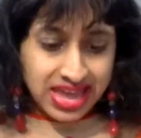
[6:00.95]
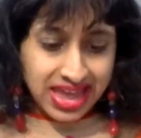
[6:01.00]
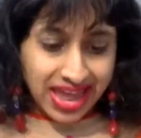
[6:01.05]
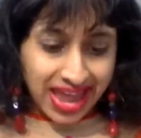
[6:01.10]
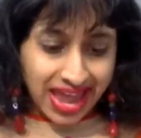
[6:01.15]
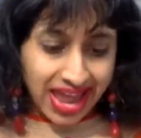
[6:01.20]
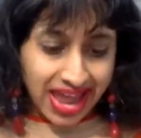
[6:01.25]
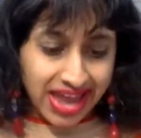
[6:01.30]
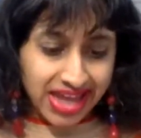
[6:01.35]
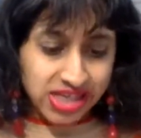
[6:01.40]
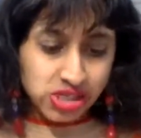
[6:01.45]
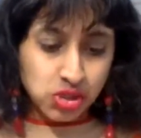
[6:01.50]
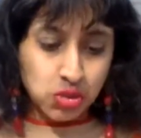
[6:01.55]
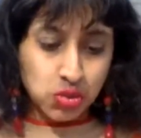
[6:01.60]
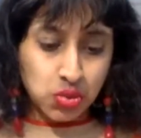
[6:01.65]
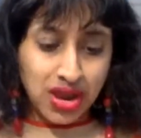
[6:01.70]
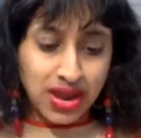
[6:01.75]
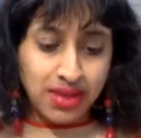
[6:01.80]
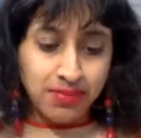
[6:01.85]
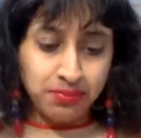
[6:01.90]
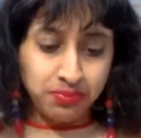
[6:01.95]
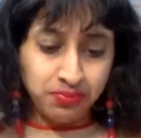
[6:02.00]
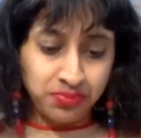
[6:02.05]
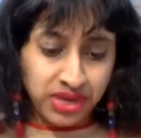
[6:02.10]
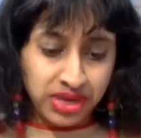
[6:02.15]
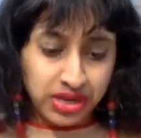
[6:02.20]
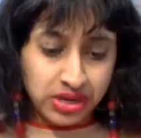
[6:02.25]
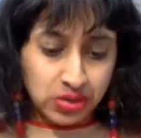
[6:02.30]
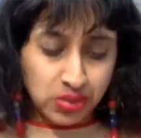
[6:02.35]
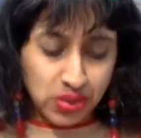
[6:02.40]
and
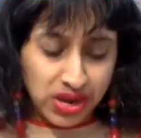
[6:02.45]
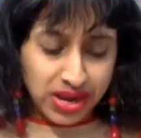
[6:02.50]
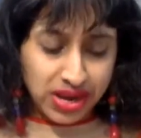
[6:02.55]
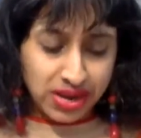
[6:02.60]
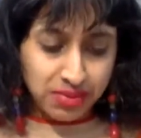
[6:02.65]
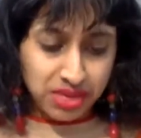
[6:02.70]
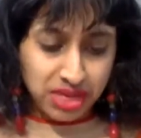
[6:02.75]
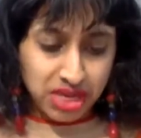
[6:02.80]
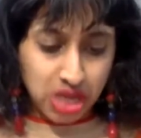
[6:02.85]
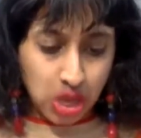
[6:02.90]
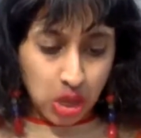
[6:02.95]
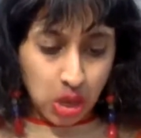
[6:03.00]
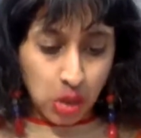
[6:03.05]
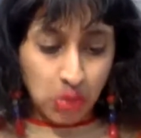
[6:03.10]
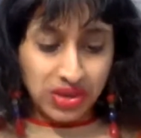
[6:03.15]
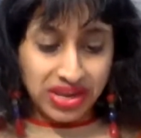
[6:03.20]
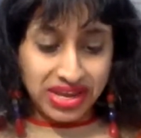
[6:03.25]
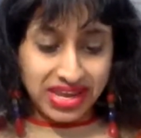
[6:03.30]
Gremio